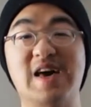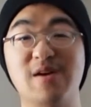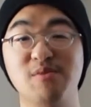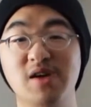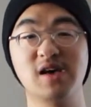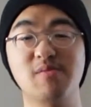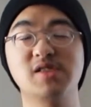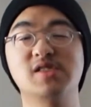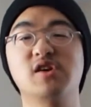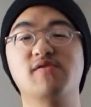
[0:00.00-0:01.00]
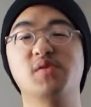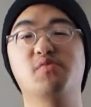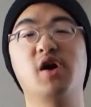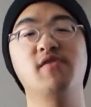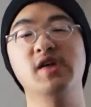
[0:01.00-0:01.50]
that mean? That means you have
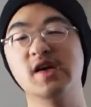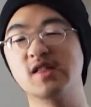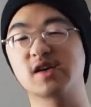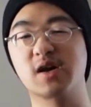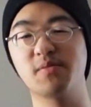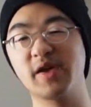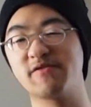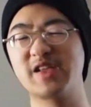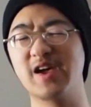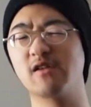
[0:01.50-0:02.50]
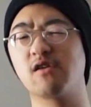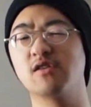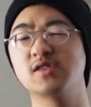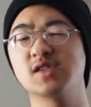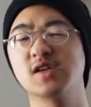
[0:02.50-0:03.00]
deprived the company of
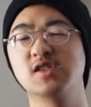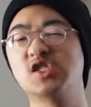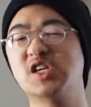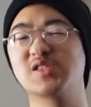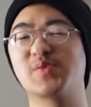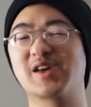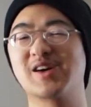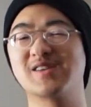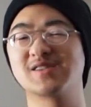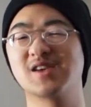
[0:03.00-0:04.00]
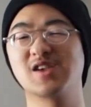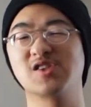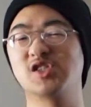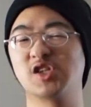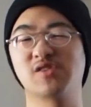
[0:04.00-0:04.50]
$10 just because
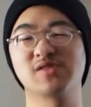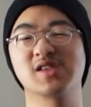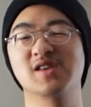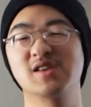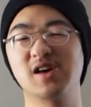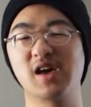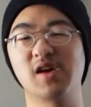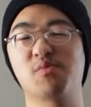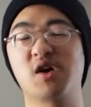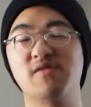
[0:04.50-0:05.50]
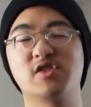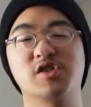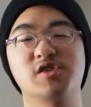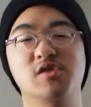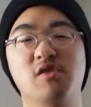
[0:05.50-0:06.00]
you chose a private
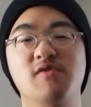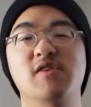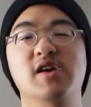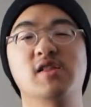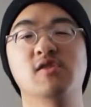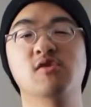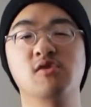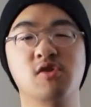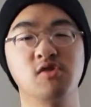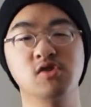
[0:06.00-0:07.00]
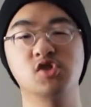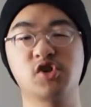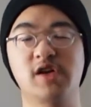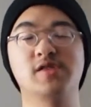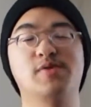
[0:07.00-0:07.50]
charter over a local
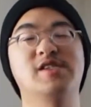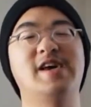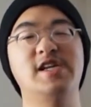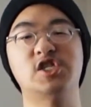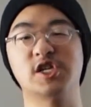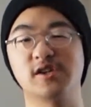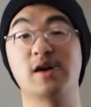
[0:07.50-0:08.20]
transportation.